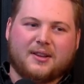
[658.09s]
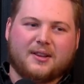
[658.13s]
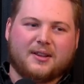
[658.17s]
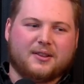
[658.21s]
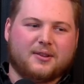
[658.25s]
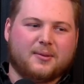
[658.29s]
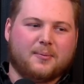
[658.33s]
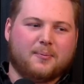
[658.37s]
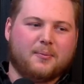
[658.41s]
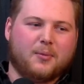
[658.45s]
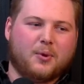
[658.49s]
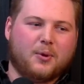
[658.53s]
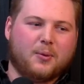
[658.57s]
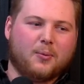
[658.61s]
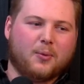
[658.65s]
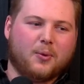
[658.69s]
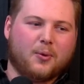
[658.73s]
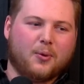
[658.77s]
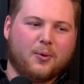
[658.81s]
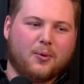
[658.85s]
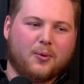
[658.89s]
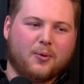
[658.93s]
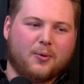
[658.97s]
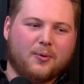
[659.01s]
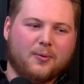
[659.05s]
of like the
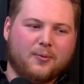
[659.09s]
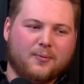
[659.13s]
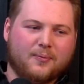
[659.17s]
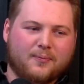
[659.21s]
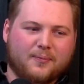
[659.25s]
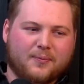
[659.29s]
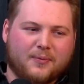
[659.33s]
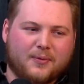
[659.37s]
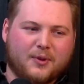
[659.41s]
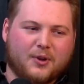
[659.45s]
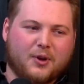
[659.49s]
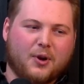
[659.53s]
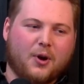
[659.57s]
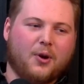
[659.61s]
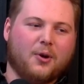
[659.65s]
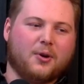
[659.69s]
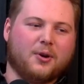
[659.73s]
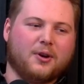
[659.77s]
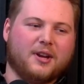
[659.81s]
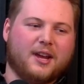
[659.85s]
mobile card